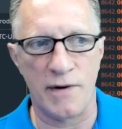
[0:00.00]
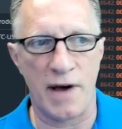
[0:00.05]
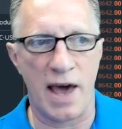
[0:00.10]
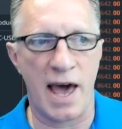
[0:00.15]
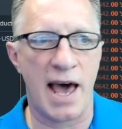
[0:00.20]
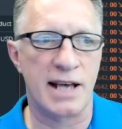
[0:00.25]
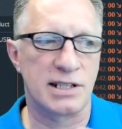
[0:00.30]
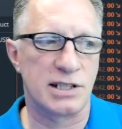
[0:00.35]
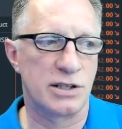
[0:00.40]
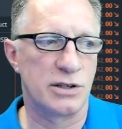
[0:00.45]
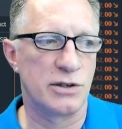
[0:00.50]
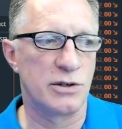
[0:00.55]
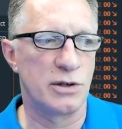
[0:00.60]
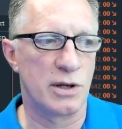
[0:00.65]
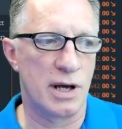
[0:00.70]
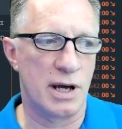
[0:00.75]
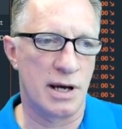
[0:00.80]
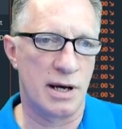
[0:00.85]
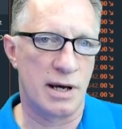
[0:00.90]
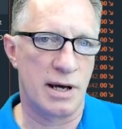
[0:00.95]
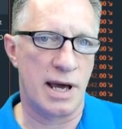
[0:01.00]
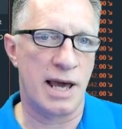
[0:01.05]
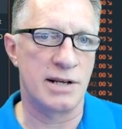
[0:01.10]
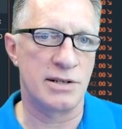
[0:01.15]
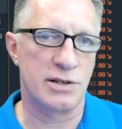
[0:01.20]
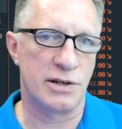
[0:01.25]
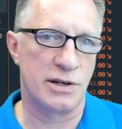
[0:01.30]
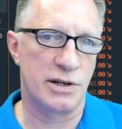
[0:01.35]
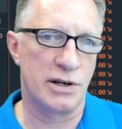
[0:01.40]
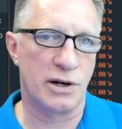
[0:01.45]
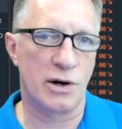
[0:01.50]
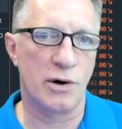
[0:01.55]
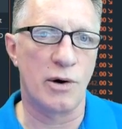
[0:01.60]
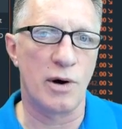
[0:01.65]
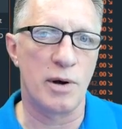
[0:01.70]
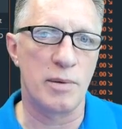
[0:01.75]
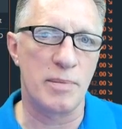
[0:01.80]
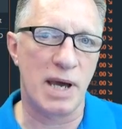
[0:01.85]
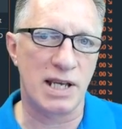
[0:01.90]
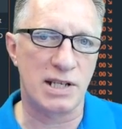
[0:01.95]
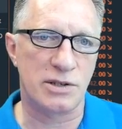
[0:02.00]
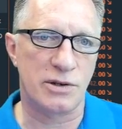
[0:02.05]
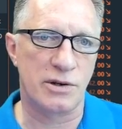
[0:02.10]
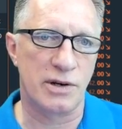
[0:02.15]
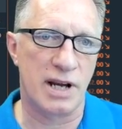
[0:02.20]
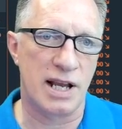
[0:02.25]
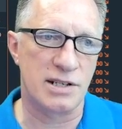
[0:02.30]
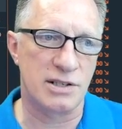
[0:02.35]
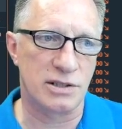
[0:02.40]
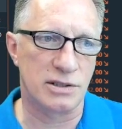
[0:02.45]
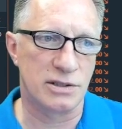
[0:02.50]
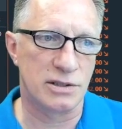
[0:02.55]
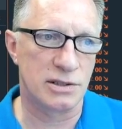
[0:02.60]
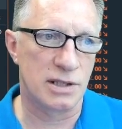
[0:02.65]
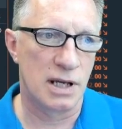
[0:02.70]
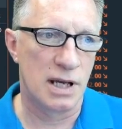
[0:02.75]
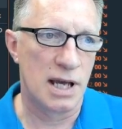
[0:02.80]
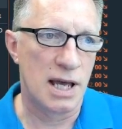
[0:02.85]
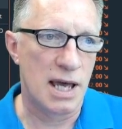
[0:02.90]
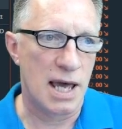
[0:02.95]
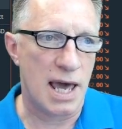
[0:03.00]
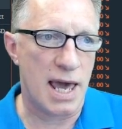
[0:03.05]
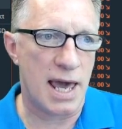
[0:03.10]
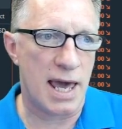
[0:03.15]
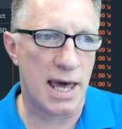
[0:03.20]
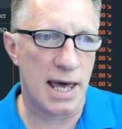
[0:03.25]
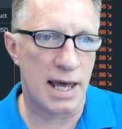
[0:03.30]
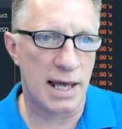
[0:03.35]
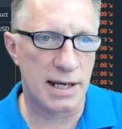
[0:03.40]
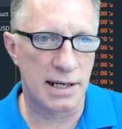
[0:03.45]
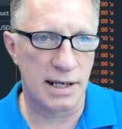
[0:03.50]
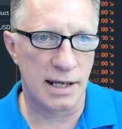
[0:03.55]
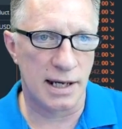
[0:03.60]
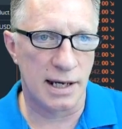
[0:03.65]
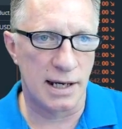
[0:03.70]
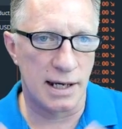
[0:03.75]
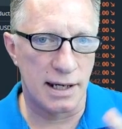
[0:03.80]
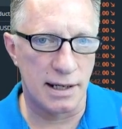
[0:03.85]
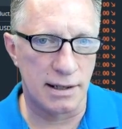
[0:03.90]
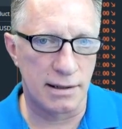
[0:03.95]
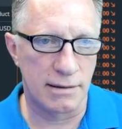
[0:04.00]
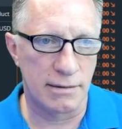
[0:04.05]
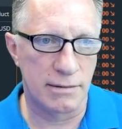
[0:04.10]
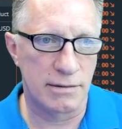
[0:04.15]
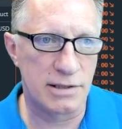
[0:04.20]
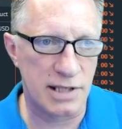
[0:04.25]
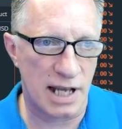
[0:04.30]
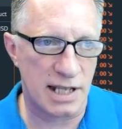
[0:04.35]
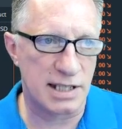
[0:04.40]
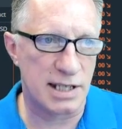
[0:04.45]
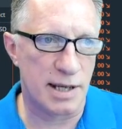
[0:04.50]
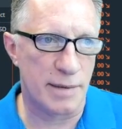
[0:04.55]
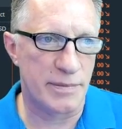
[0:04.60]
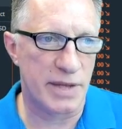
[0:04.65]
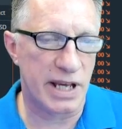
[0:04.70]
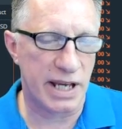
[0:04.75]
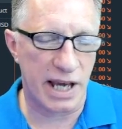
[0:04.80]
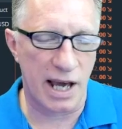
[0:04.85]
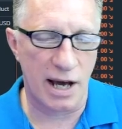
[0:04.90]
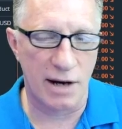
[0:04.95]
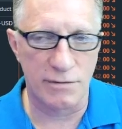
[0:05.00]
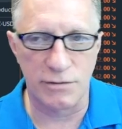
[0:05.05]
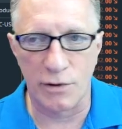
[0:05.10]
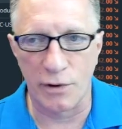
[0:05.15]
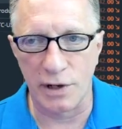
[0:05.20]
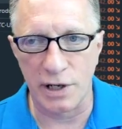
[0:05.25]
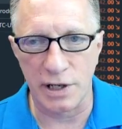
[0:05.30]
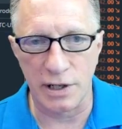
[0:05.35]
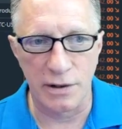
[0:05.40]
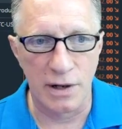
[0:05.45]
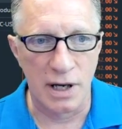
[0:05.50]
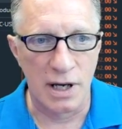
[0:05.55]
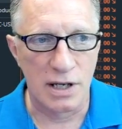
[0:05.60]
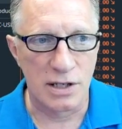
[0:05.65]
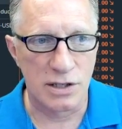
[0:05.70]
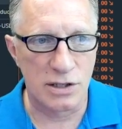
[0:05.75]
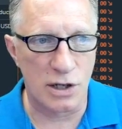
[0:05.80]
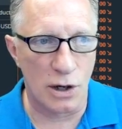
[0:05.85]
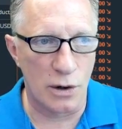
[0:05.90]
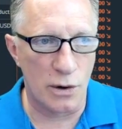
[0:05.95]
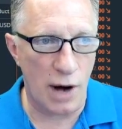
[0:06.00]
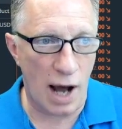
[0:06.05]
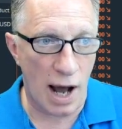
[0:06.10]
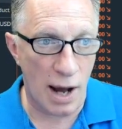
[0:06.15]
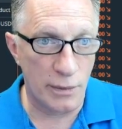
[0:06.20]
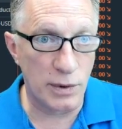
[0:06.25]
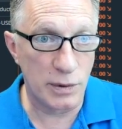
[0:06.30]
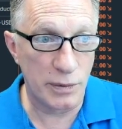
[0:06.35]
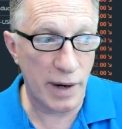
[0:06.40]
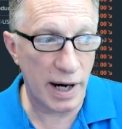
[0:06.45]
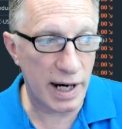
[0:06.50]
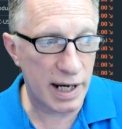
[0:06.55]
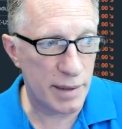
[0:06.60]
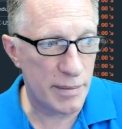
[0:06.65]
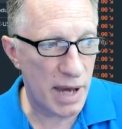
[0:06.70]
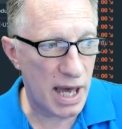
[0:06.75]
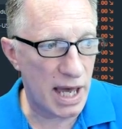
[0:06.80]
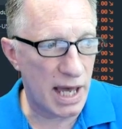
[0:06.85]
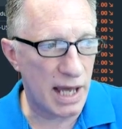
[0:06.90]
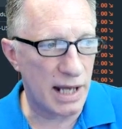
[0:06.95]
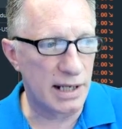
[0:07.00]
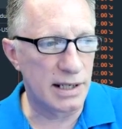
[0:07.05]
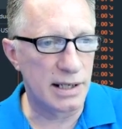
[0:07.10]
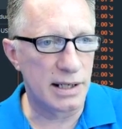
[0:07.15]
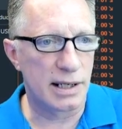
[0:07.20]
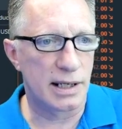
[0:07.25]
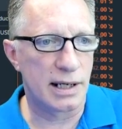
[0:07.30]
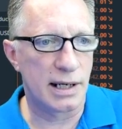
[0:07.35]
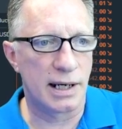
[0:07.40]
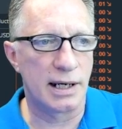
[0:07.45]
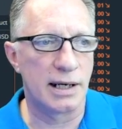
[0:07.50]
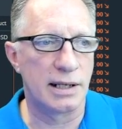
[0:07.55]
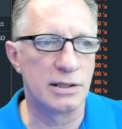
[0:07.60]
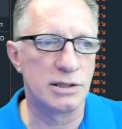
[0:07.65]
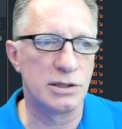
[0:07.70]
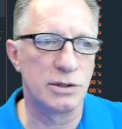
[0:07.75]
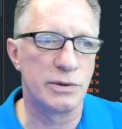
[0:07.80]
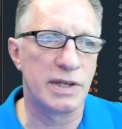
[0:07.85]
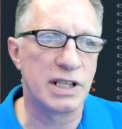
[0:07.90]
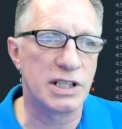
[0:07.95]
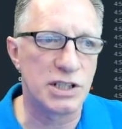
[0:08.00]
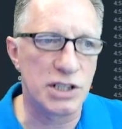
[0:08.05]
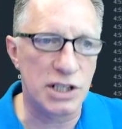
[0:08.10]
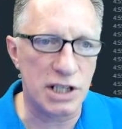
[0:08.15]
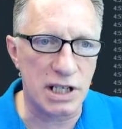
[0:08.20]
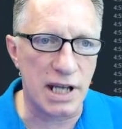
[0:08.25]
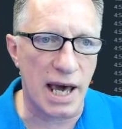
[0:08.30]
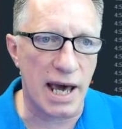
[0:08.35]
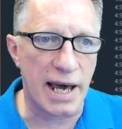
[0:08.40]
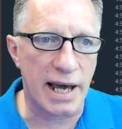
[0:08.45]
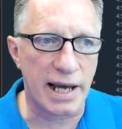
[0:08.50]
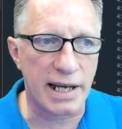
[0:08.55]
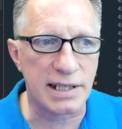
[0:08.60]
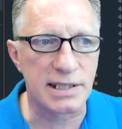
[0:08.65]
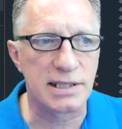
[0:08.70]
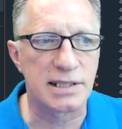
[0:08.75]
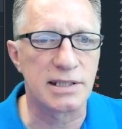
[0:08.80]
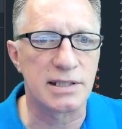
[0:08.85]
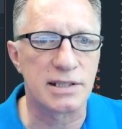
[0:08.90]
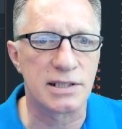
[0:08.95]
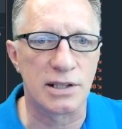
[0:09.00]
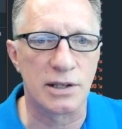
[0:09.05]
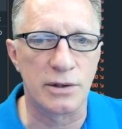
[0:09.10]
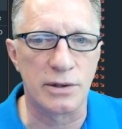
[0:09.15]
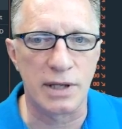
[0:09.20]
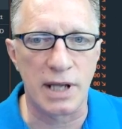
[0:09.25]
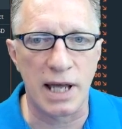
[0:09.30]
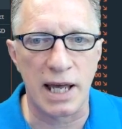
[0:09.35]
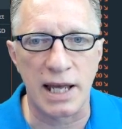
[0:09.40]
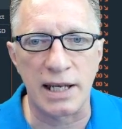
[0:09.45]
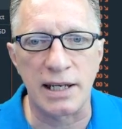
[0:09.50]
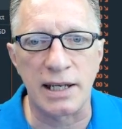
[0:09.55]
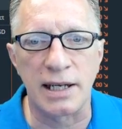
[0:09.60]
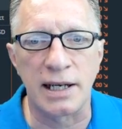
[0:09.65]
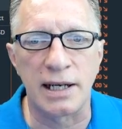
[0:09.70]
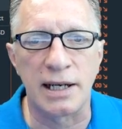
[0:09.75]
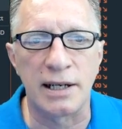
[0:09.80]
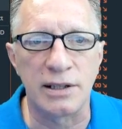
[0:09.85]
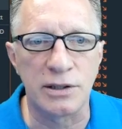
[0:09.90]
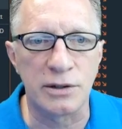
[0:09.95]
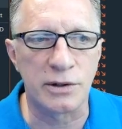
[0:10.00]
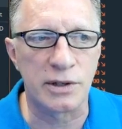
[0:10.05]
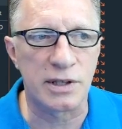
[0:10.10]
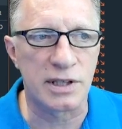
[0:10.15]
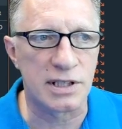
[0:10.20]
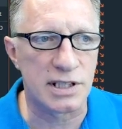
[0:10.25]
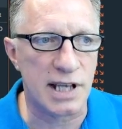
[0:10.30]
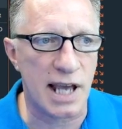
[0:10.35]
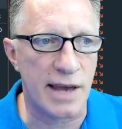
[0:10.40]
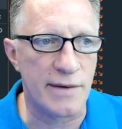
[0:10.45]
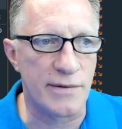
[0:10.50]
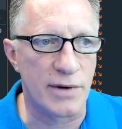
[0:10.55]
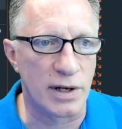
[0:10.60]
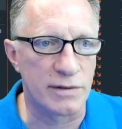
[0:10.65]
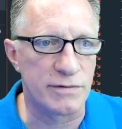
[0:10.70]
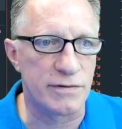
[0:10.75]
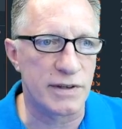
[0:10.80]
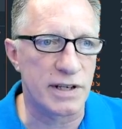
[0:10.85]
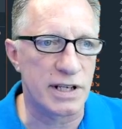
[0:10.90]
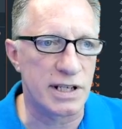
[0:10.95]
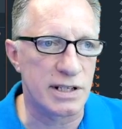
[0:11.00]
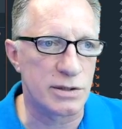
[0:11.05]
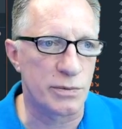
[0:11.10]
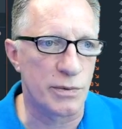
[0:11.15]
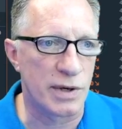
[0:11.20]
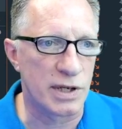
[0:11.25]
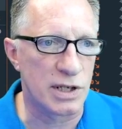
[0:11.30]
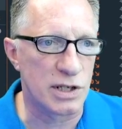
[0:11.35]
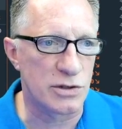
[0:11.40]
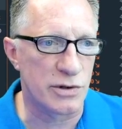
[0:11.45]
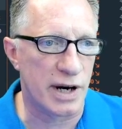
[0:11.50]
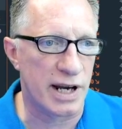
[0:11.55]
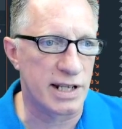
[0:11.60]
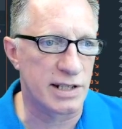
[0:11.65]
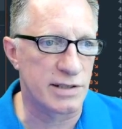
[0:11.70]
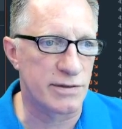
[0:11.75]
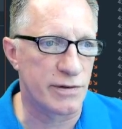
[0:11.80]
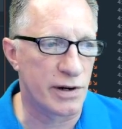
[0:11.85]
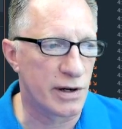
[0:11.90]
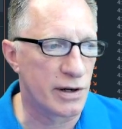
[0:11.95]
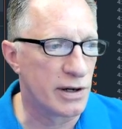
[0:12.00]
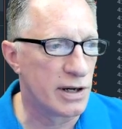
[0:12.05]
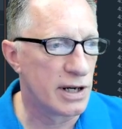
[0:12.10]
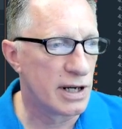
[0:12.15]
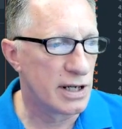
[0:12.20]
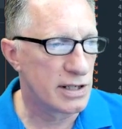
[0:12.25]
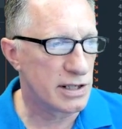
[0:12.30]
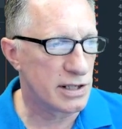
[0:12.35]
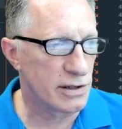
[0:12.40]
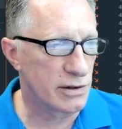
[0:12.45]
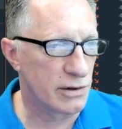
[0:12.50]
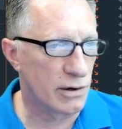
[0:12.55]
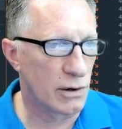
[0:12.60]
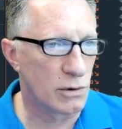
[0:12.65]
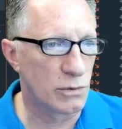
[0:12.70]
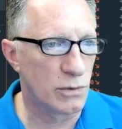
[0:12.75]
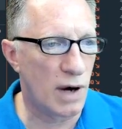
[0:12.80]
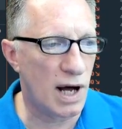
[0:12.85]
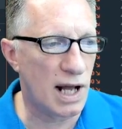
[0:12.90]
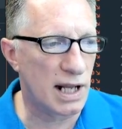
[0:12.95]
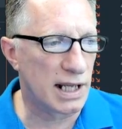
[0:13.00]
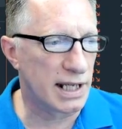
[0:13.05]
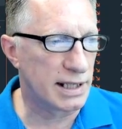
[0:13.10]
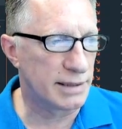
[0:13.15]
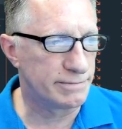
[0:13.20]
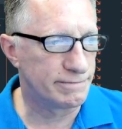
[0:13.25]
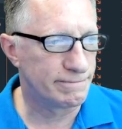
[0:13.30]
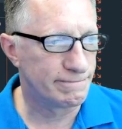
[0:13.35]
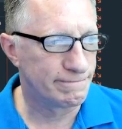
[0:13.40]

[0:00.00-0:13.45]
of asks you to enter your Coinbase credentials and sets up the account for you. So I would recommend doing GDAX so that you can save on fees when you transfer to your own wallet.